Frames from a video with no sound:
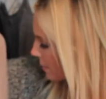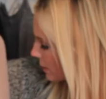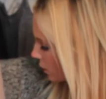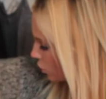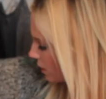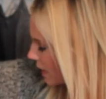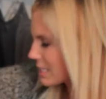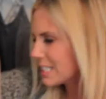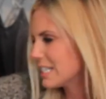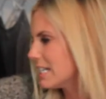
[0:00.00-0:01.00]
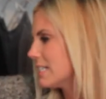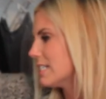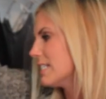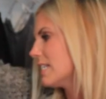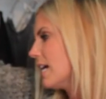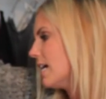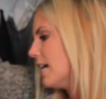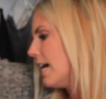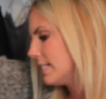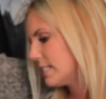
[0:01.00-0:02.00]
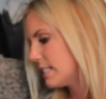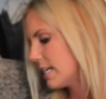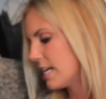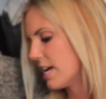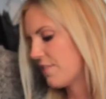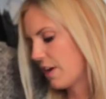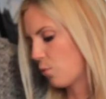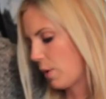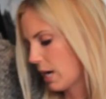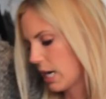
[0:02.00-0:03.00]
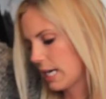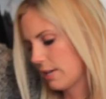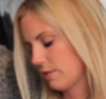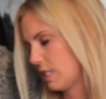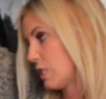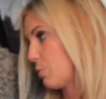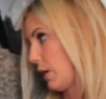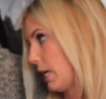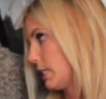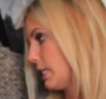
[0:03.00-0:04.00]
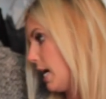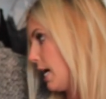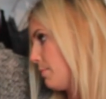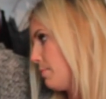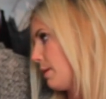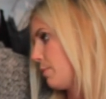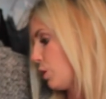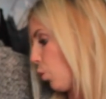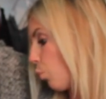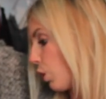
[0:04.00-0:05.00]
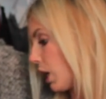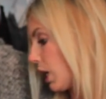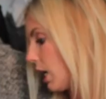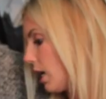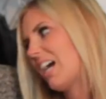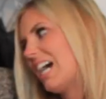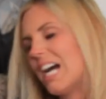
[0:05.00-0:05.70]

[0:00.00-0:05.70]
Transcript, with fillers: gonna hold on to this and see if I wear it in the springtime, maybe to work.